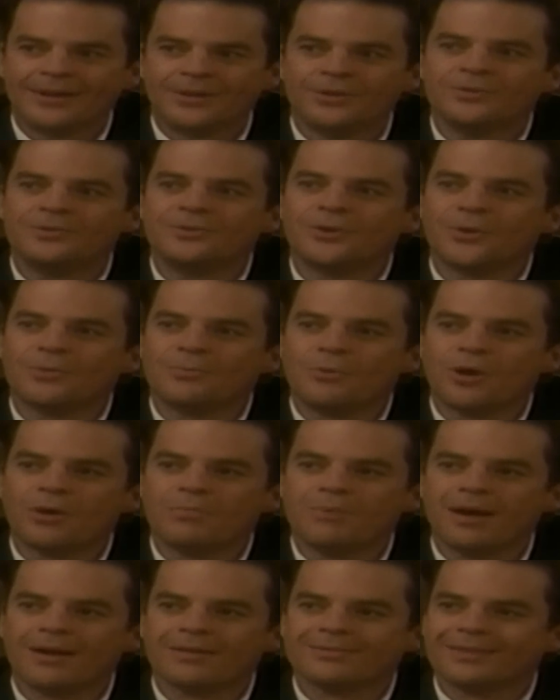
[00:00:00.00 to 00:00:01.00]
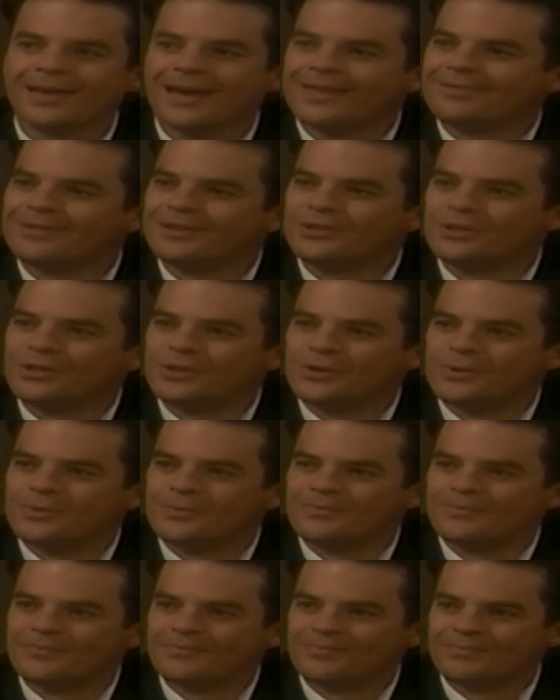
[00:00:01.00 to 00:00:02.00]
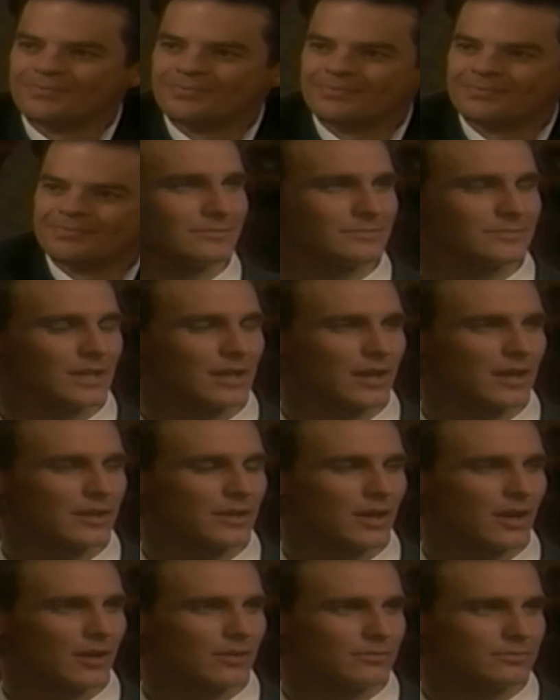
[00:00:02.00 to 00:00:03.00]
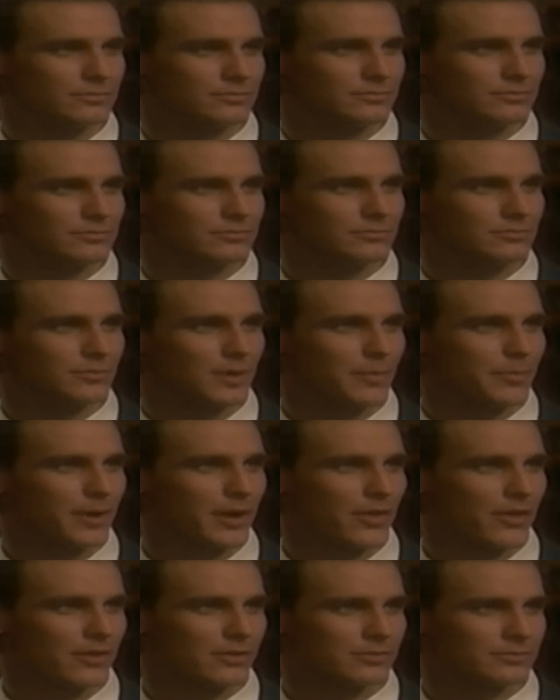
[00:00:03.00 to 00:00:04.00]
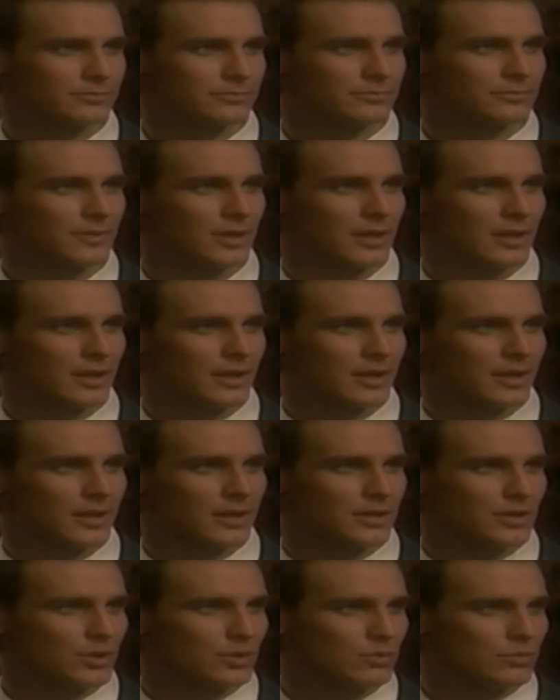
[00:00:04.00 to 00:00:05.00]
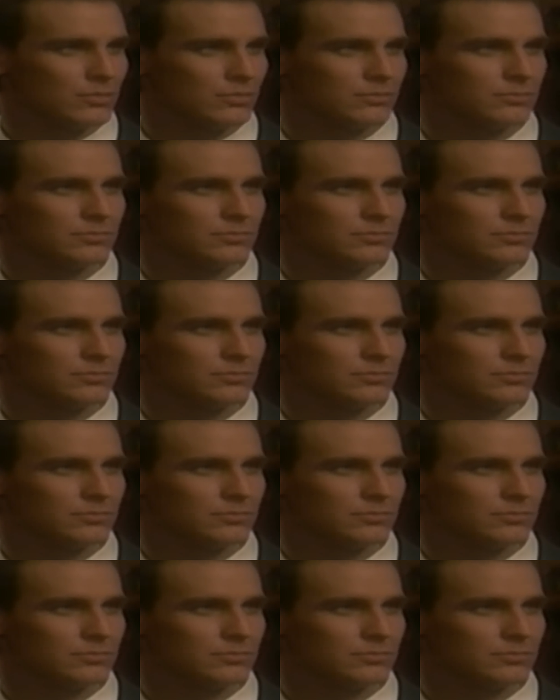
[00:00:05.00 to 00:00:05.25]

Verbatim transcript: You'd know more about that than you. I don't know. My brother? You?